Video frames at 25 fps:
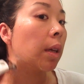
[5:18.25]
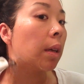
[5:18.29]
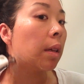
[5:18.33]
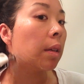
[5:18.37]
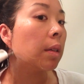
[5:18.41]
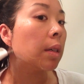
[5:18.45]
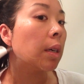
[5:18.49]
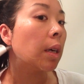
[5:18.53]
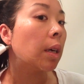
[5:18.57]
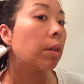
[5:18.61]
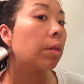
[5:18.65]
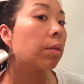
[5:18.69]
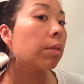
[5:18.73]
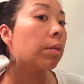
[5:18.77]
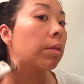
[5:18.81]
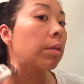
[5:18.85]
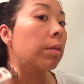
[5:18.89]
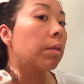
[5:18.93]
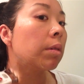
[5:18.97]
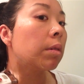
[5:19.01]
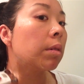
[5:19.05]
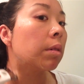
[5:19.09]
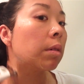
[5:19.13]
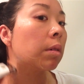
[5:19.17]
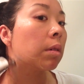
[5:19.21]
and down
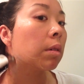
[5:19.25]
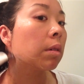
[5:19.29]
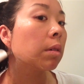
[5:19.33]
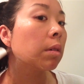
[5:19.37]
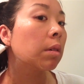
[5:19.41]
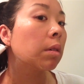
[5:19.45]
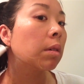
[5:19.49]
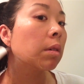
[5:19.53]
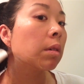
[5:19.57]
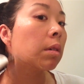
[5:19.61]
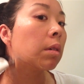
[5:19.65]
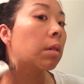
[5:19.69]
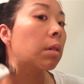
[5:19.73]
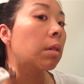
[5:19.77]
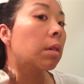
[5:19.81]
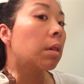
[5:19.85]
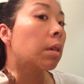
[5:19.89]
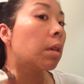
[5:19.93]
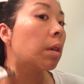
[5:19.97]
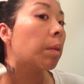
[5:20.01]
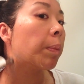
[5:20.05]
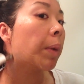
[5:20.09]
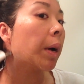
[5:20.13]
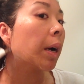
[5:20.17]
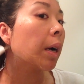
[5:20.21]

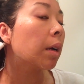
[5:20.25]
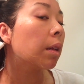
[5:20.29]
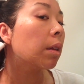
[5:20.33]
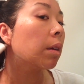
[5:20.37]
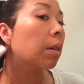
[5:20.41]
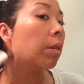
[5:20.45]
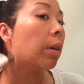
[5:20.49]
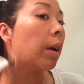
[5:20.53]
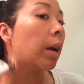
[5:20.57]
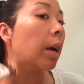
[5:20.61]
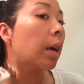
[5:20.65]
the back of your